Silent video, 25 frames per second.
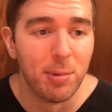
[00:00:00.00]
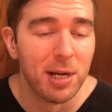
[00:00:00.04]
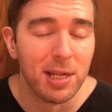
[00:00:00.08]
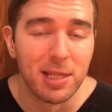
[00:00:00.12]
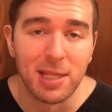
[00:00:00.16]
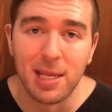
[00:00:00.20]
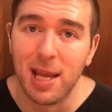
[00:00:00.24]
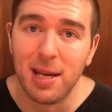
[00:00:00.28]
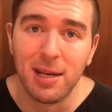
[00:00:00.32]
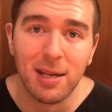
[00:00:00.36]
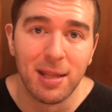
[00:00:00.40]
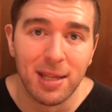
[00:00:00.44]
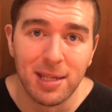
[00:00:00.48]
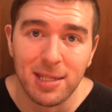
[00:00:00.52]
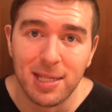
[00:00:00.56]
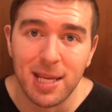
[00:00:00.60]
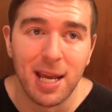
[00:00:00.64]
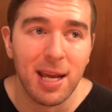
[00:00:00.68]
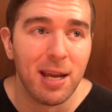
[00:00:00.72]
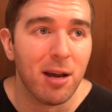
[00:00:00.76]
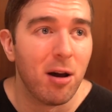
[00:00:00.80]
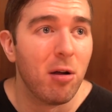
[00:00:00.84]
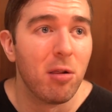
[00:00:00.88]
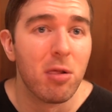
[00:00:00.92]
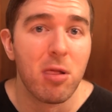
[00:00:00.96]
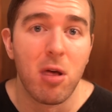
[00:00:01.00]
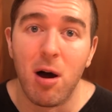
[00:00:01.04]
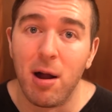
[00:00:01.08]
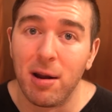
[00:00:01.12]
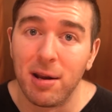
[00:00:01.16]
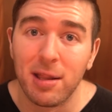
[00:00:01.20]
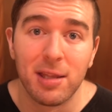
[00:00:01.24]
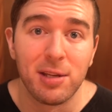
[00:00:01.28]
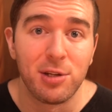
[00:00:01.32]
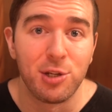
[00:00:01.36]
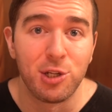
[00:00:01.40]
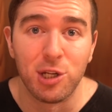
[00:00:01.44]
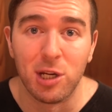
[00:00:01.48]
But at the end of the day, a
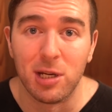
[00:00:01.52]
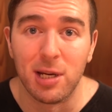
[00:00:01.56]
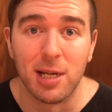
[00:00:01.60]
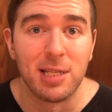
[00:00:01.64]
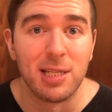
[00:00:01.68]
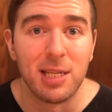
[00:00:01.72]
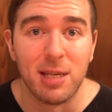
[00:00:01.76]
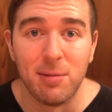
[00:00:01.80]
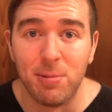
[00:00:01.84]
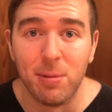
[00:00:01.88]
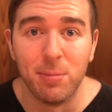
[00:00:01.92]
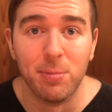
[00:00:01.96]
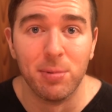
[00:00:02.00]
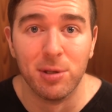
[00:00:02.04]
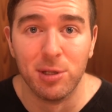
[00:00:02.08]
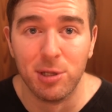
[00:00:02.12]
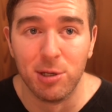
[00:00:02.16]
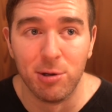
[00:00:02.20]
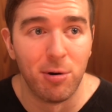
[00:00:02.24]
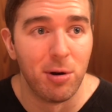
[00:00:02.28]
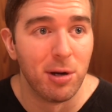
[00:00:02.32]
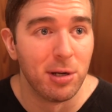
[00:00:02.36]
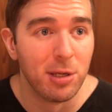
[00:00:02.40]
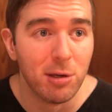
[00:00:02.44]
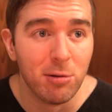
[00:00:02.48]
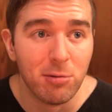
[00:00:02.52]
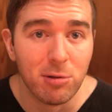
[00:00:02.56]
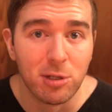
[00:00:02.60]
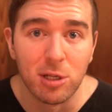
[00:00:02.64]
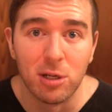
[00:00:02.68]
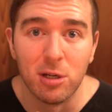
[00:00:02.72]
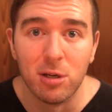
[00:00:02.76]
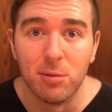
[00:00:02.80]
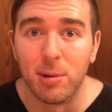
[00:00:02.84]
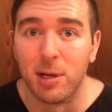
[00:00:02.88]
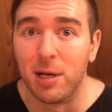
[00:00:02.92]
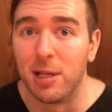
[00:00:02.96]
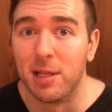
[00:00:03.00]
lot of the shit I see people do on
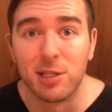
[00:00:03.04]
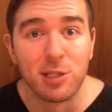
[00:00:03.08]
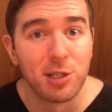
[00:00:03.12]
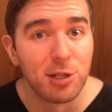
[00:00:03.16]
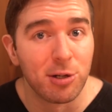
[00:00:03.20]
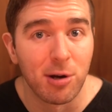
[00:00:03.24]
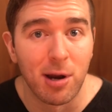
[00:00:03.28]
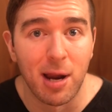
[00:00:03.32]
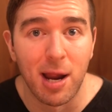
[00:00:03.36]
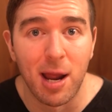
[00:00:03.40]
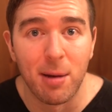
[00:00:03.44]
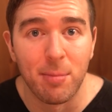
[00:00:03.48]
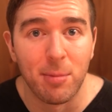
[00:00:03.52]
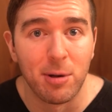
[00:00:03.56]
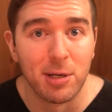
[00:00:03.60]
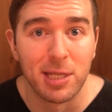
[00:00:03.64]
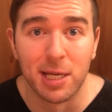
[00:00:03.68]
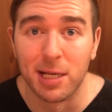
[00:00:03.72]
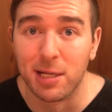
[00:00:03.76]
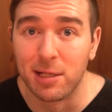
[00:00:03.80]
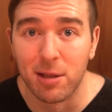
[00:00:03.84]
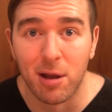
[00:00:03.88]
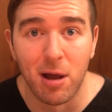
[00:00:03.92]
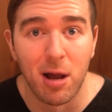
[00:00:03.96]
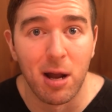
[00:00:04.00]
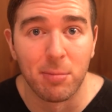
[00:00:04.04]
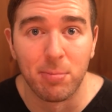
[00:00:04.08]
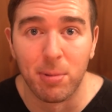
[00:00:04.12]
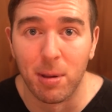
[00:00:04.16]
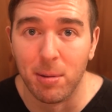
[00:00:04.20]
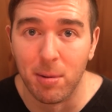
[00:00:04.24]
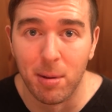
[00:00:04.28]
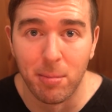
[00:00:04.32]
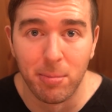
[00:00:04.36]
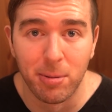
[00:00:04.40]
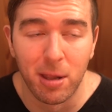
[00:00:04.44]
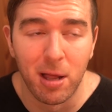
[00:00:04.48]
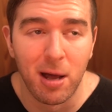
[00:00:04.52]
YouTube, on Instagram, on TikTok, blah,
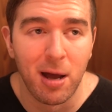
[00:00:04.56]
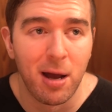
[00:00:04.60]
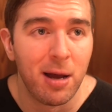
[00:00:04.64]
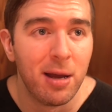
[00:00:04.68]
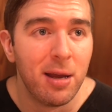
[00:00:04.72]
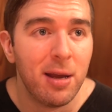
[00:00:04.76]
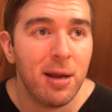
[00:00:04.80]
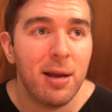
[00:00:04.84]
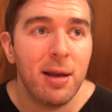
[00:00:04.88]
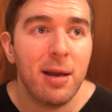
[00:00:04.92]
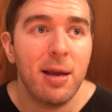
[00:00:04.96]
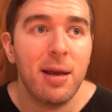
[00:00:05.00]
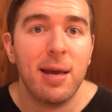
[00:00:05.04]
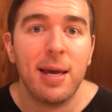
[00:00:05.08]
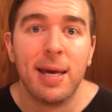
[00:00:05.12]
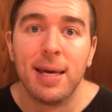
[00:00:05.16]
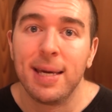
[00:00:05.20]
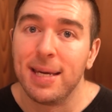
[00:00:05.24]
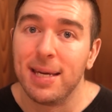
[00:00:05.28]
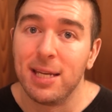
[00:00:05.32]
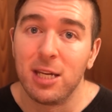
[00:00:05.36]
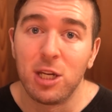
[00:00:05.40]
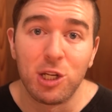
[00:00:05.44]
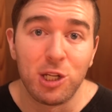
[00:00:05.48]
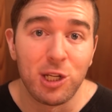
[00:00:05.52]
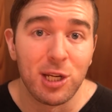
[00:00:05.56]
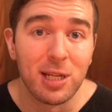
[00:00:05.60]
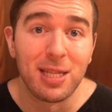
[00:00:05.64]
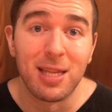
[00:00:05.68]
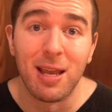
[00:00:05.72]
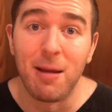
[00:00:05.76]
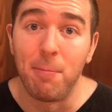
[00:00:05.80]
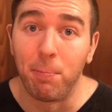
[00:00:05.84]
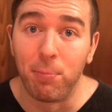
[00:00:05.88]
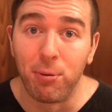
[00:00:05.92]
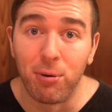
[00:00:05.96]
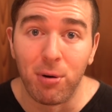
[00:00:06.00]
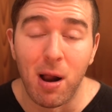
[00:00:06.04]
blah, blah, is shit
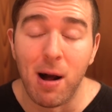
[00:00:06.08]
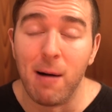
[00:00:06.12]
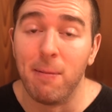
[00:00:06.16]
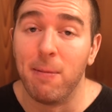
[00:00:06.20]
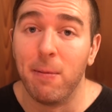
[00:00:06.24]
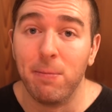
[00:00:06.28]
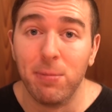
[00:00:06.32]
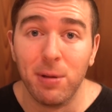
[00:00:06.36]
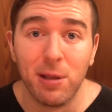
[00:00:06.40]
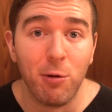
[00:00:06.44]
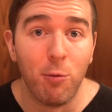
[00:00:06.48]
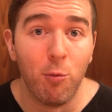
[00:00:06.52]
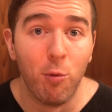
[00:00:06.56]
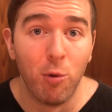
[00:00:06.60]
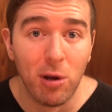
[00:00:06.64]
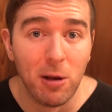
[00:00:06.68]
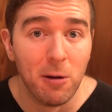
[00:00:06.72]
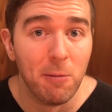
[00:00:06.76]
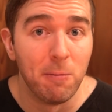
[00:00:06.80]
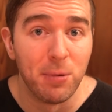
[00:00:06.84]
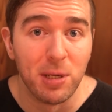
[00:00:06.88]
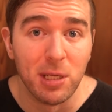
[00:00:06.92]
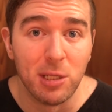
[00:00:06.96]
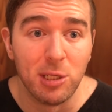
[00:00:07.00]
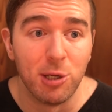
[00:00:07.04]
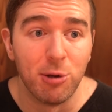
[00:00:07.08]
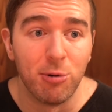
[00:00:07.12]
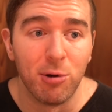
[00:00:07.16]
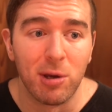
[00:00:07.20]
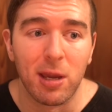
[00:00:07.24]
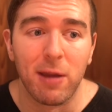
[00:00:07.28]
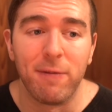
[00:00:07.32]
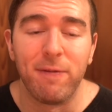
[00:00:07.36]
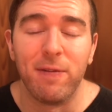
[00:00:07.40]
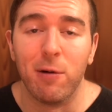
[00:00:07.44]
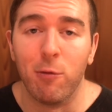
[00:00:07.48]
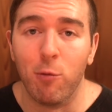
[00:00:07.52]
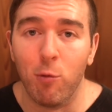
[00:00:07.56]
they probably wouldn't be
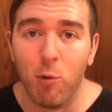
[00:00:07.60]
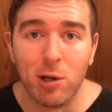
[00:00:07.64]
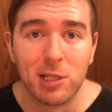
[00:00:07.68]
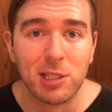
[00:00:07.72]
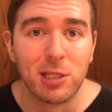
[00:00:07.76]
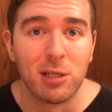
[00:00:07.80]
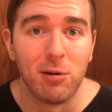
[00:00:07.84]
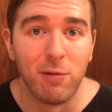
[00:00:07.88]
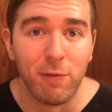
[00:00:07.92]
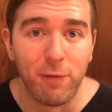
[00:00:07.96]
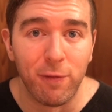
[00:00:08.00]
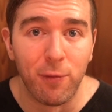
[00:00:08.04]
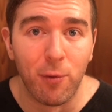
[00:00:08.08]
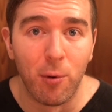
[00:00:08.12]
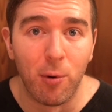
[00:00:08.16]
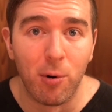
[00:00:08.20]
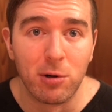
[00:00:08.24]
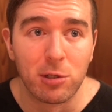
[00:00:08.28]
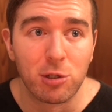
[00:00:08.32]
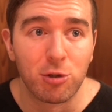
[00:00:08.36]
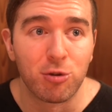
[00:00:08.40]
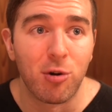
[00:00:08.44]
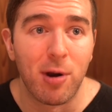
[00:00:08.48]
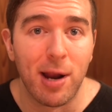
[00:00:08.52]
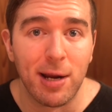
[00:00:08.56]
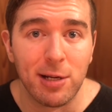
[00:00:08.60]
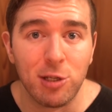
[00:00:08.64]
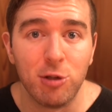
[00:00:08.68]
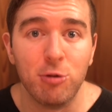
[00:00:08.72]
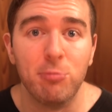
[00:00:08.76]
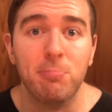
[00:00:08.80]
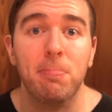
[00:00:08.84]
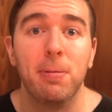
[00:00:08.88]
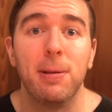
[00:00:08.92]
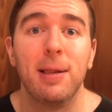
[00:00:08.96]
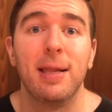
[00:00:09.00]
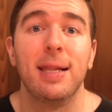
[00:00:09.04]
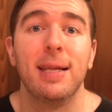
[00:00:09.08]
doing if it wasn't for trying
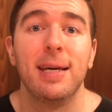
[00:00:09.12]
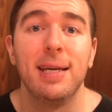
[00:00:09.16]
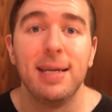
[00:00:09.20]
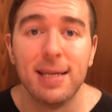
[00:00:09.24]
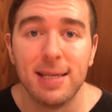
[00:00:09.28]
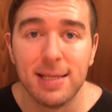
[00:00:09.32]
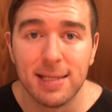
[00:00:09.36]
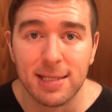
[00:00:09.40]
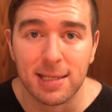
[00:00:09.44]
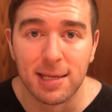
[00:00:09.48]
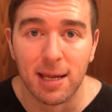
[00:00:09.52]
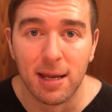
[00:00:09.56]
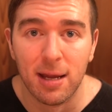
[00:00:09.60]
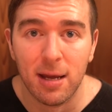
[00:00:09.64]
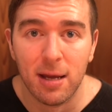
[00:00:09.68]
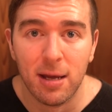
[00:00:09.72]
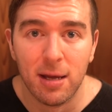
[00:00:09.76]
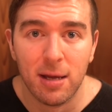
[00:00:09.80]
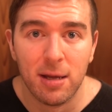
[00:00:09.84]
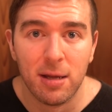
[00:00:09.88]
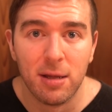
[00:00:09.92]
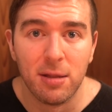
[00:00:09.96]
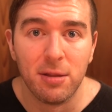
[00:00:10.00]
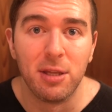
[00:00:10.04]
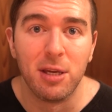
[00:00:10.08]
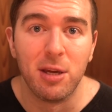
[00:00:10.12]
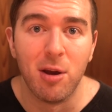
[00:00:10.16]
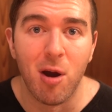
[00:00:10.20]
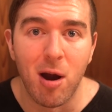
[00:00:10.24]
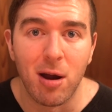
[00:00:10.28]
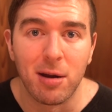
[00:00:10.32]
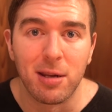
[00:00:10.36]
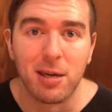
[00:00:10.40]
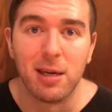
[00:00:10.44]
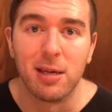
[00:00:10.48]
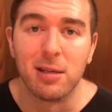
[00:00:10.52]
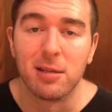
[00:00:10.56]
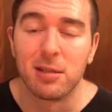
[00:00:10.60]
to please the
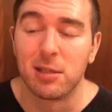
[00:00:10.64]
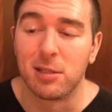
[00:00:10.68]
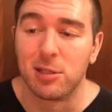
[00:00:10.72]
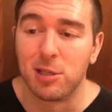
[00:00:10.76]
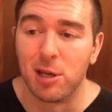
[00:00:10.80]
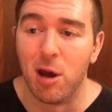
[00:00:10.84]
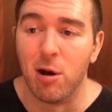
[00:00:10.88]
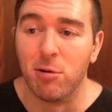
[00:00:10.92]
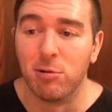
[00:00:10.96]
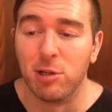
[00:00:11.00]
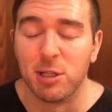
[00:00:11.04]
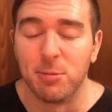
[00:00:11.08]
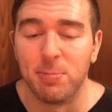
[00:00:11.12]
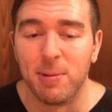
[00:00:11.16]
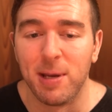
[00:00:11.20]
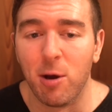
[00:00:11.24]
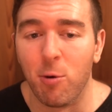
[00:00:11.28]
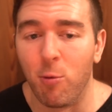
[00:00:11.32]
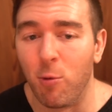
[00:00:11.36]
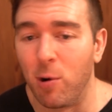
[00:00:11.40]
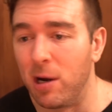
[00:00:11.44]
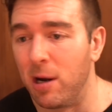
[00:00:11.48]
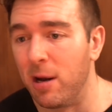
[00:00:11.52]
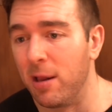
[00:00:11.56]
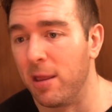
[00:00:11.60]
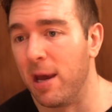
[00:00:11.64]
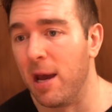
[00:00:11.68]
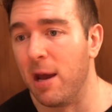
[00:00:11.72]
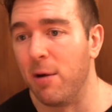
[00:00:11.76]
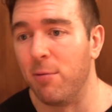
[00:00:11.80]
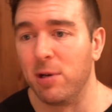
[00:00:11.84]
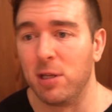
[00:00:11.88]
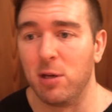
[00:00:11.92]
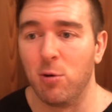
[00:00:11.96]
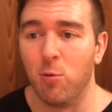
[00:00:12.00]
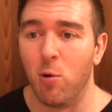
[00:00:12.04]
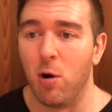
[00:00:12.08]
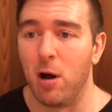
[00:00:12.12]
audience. So just be aware of that
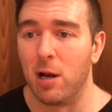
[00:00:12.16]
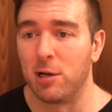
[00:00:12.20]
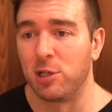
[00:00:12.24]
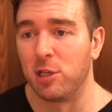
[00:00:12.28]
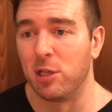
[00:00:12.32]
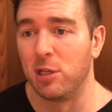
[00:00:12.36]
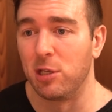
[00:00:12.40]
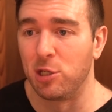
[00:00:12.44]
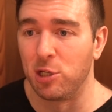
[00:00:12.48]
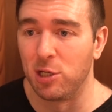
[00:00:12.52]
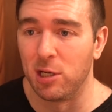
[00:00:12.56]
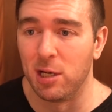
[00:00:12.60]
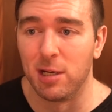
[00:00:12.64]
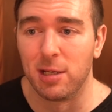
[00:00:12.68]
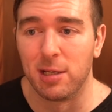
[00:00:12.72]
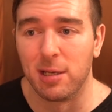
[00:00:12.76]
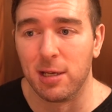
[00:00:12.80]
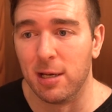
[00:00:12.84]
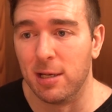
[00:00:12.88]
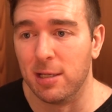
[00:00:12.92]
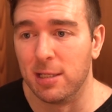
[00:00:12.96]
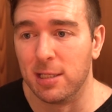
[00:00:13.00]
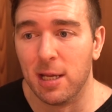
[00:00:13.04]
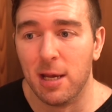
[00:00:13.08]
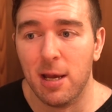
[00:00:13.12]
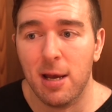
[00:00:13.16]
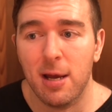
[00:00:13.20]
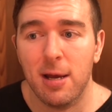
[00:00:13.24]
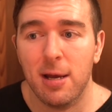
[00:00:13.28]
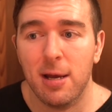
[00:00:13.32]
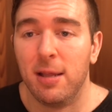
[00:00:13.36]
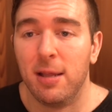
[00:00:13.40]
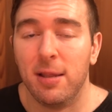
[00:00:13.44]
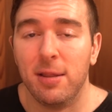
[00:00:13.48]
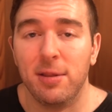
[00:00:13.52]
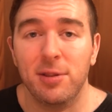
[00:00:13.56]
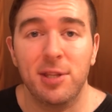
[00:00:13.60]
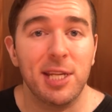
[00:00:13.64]
when you watch this shit because
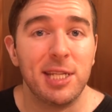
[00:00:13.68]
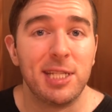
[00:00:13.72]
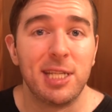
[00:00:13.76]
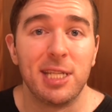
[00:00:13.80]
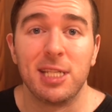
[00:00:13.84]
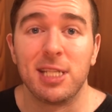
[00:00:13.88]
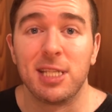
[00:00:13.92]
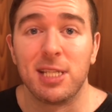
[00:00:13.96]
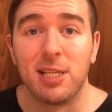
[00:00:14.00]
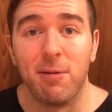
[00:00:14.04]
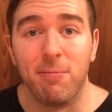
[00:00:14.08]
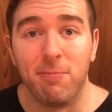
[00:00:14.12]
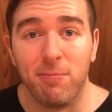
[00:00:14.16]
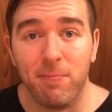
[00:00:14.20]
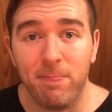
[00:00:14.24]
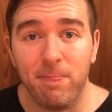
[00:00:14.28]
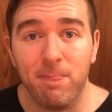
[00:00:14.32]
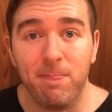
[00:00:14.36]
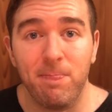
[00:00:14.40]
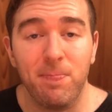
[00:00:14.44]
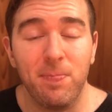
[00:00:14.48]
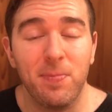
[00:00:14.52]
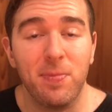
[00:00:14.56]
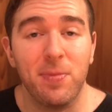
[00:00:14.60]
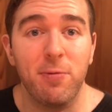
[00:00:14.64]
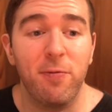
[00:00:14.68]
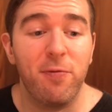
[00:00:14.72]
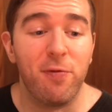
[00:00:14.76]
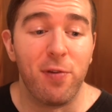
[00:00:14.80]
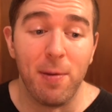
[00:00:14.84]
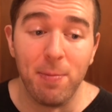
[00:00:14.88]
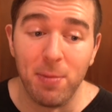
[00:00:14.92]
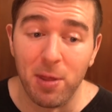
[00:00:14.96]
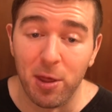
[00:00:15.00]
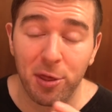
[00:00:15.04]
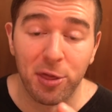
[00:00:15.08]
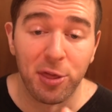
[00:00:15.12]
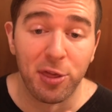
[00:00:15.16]
this is some,
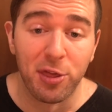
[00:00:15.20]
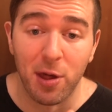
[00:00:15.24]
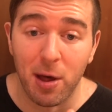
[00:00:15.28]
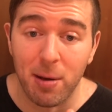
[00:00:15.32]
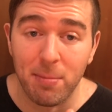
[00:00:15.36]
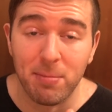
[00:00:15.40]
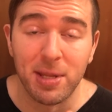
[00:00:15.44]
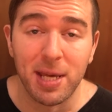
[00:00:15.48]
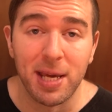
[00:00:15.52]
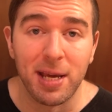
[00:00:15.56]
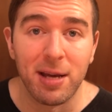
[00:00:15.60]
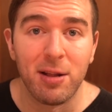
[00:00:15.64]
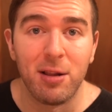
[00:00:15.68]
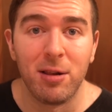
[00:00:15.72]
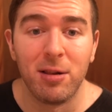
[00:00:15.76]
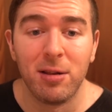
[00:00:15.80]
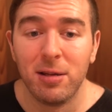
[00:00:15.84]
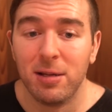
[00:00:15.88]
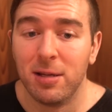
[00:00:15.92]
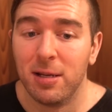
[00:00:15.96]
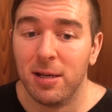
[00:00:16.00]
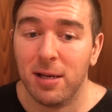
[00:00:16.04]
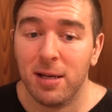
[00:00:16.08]
from the thumbnail,